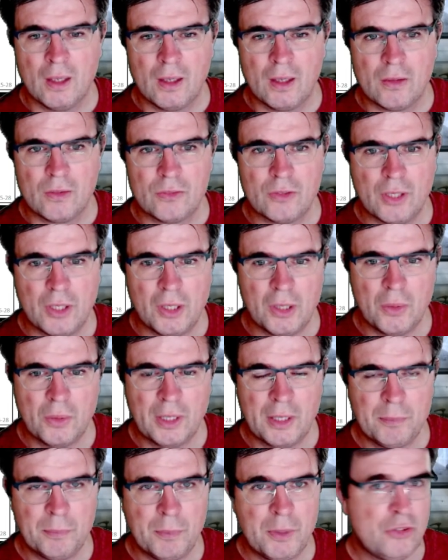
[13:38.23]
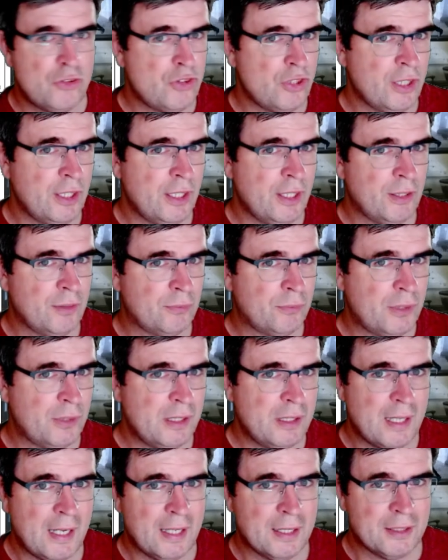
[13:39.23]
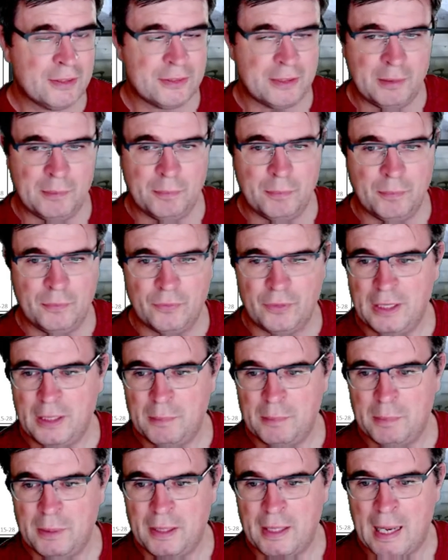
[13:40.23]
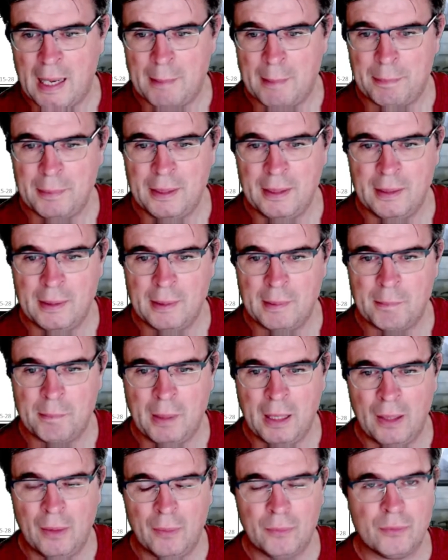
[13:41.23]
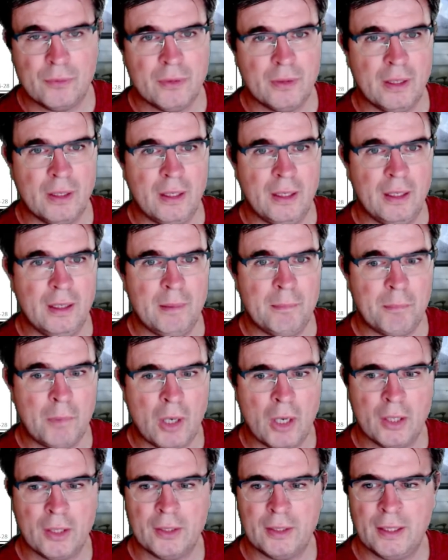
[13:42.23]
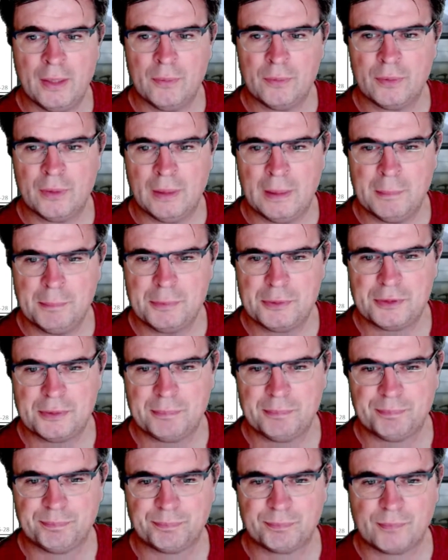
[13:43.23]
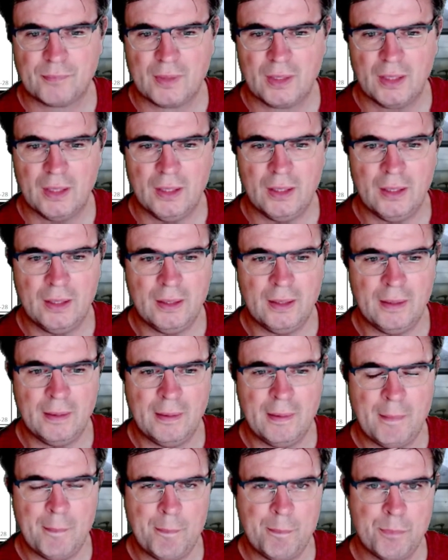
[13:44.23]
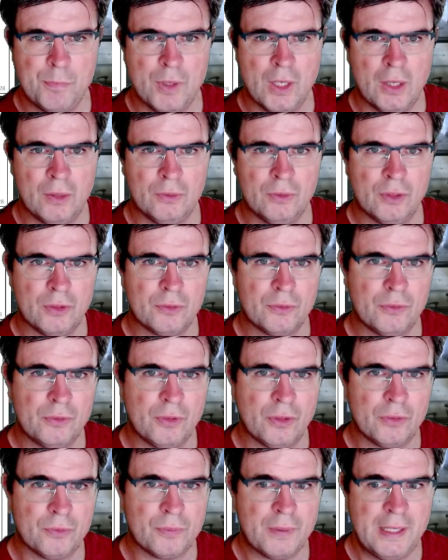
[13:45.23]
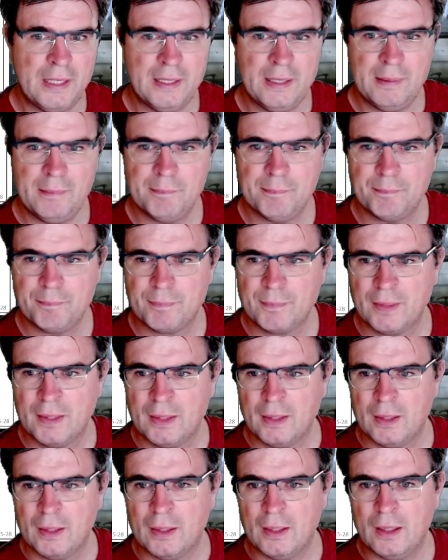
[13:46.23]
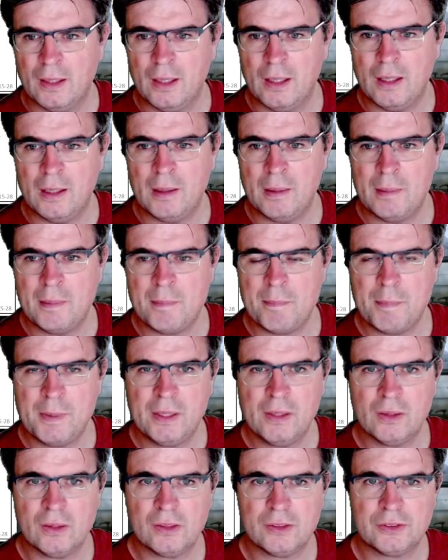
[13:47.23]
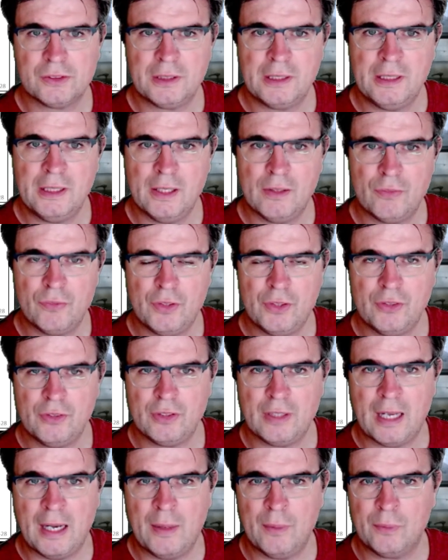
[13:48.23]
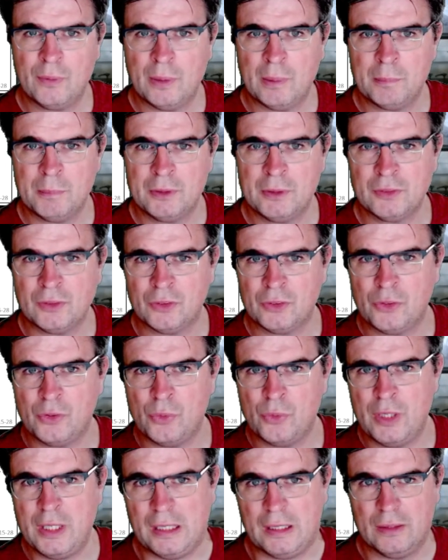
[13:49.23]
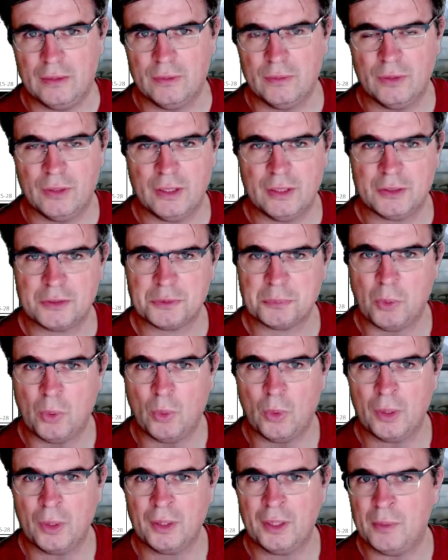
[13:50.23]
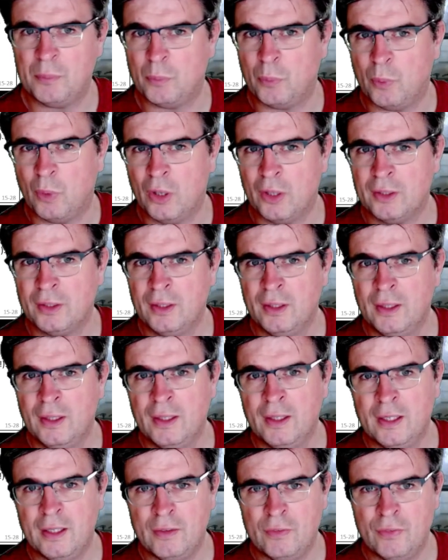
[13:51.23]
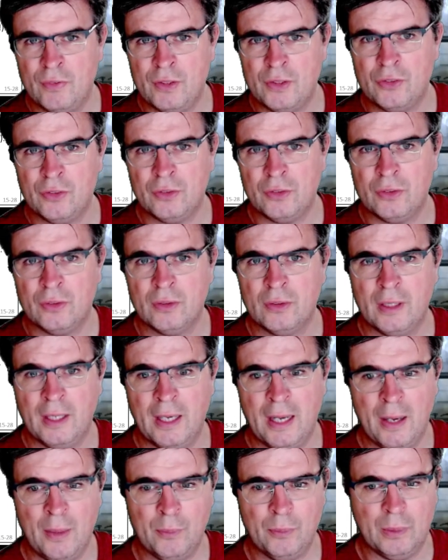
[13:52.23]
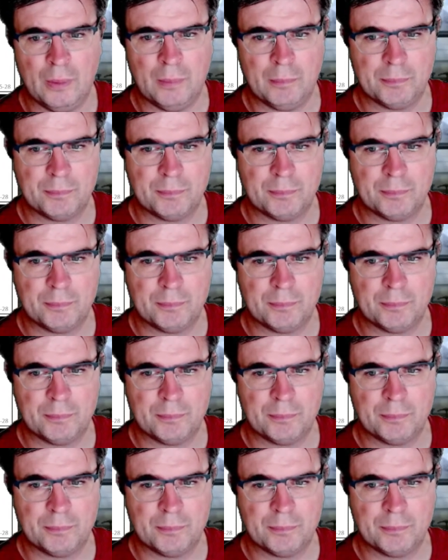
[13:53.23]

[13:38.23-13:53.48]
So can we cheer, relax, and really be happy about market outcomes? No, not really, because the efficient outcome is not unique. There's more than one efficient outcome.